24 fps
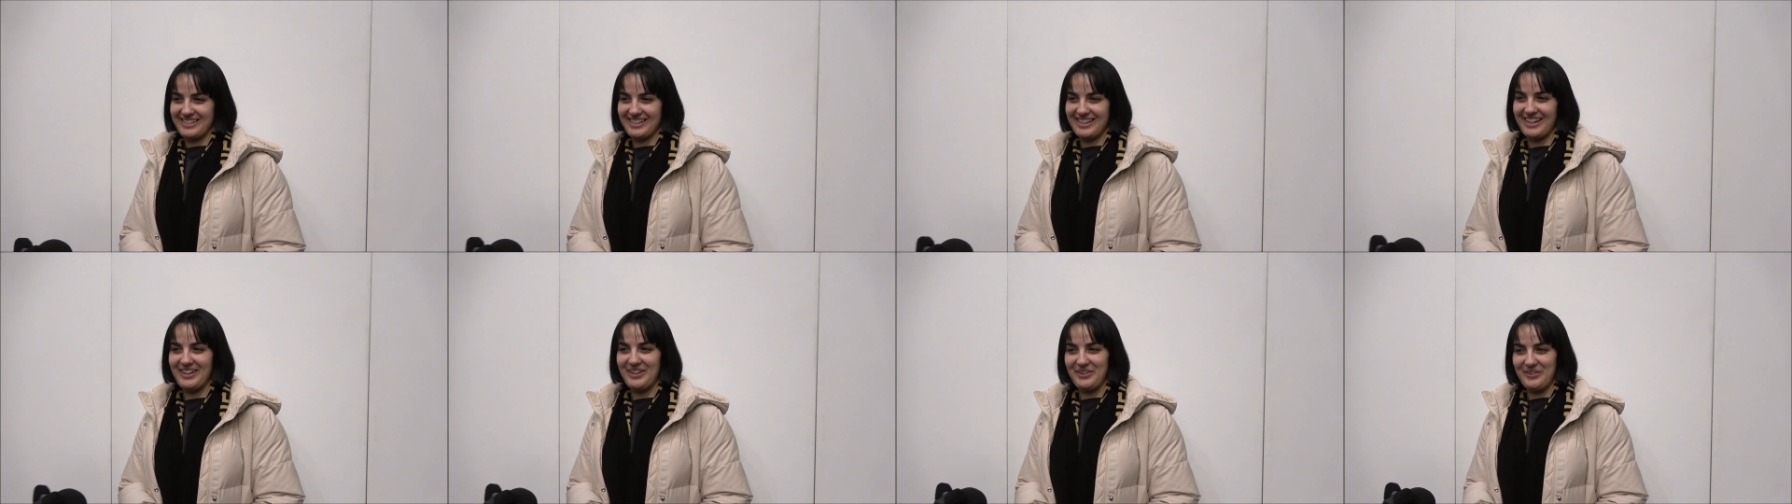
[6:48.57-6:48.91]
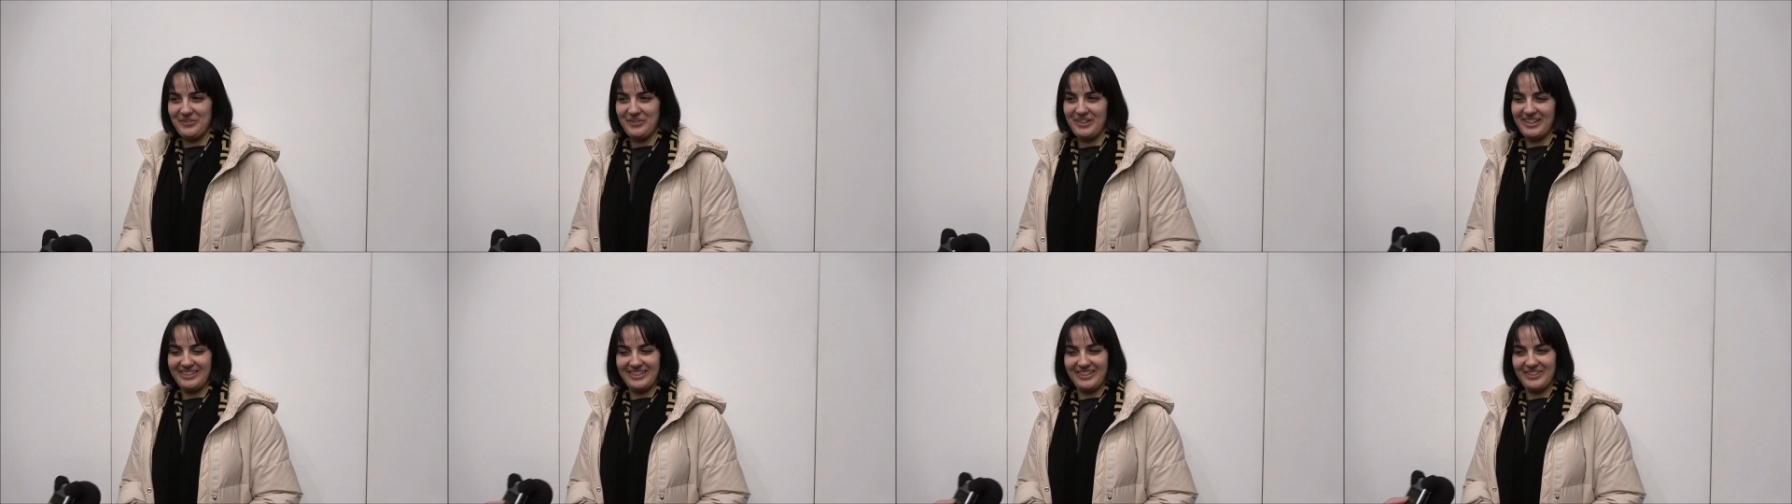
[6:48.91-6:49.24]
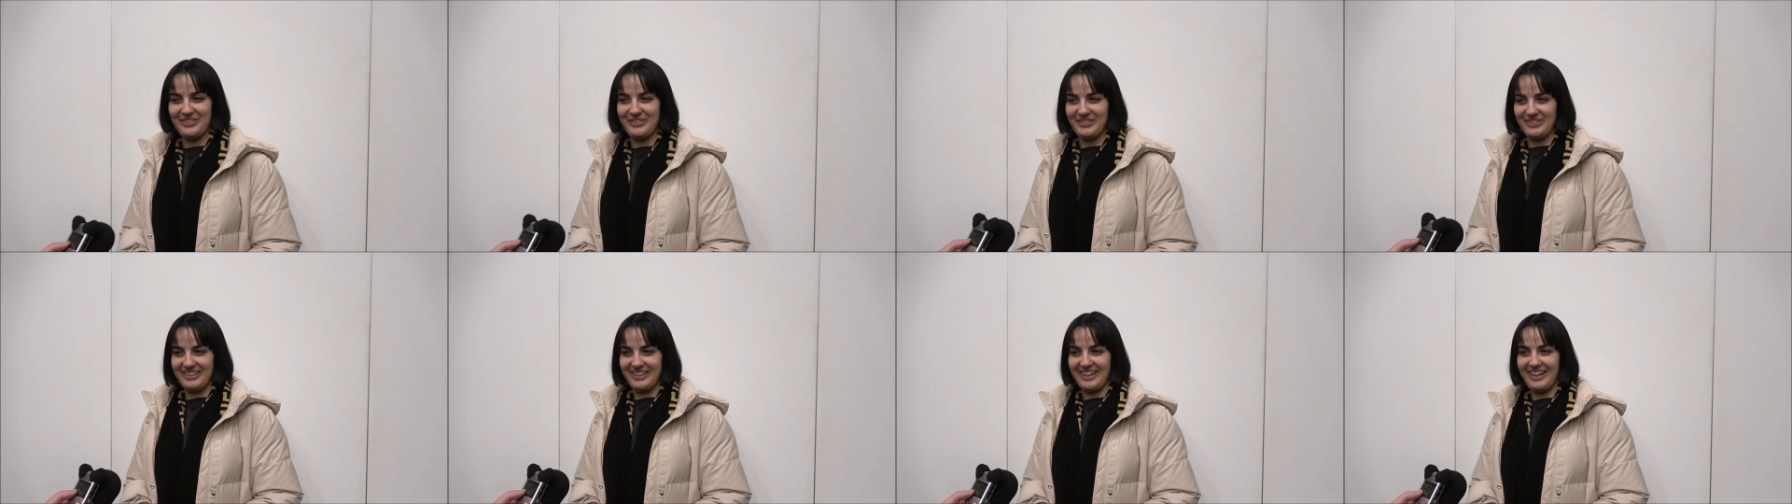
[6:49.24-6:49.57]
scary weather
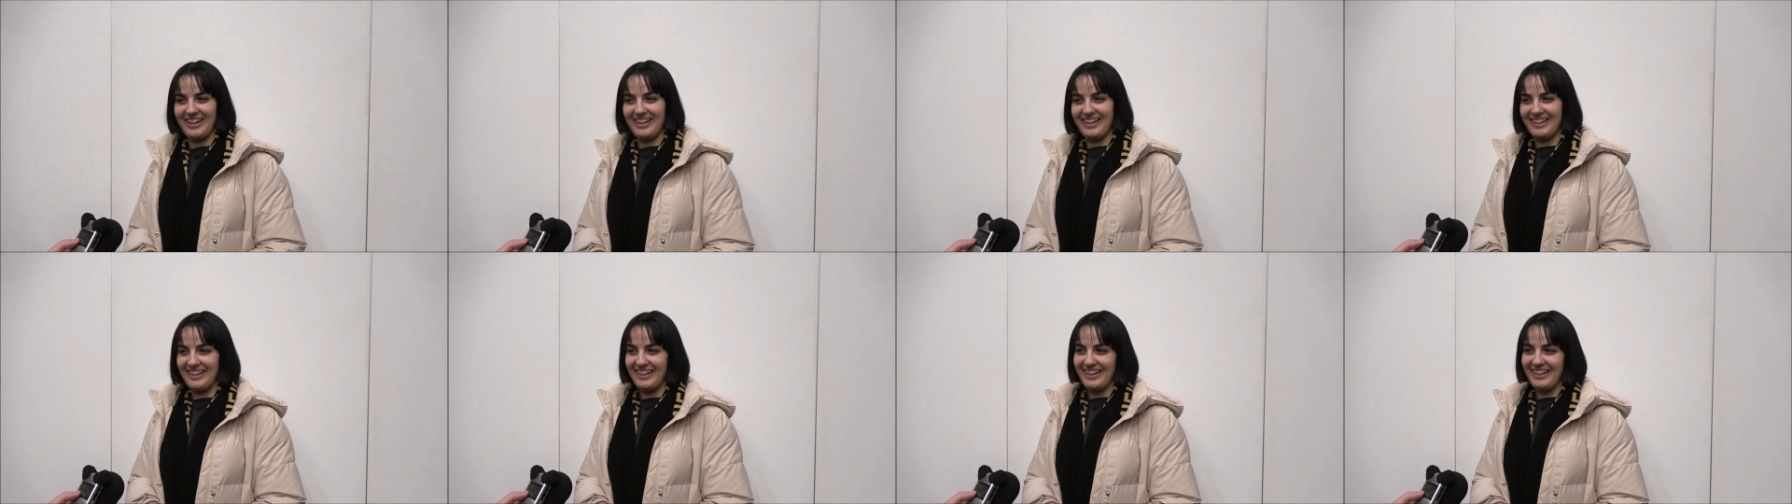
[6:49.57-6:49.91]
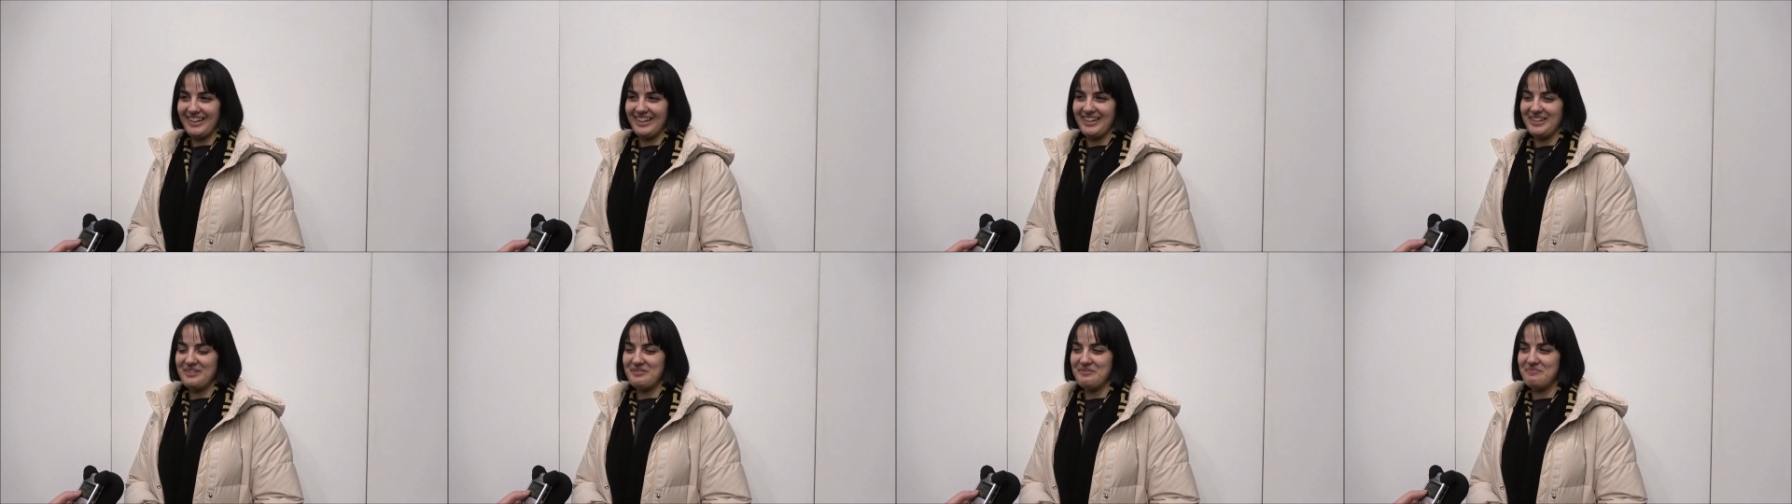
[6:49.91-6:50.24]
today.